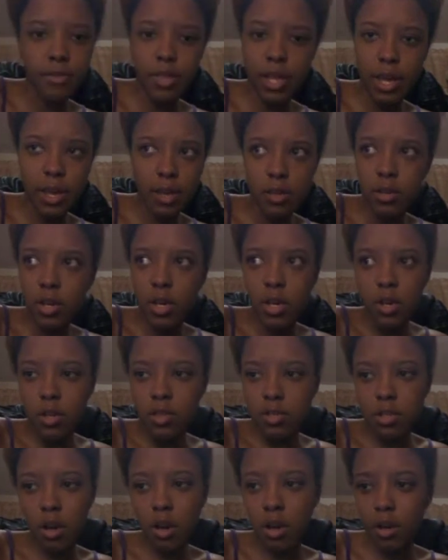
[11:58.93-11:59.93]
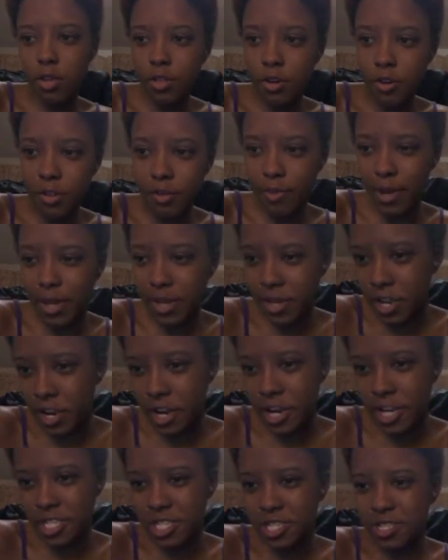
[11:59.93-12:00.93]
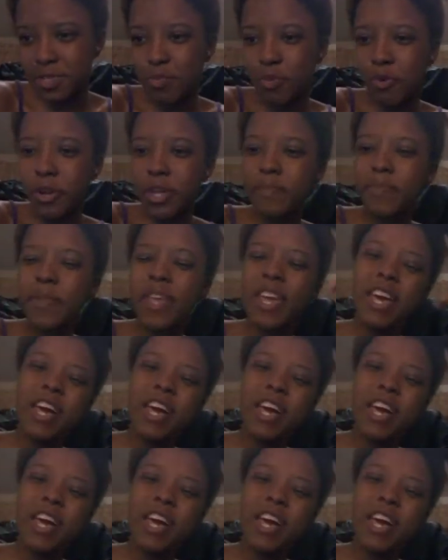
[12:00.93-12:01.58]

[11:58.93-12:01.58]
Like, don't nobody care at this point.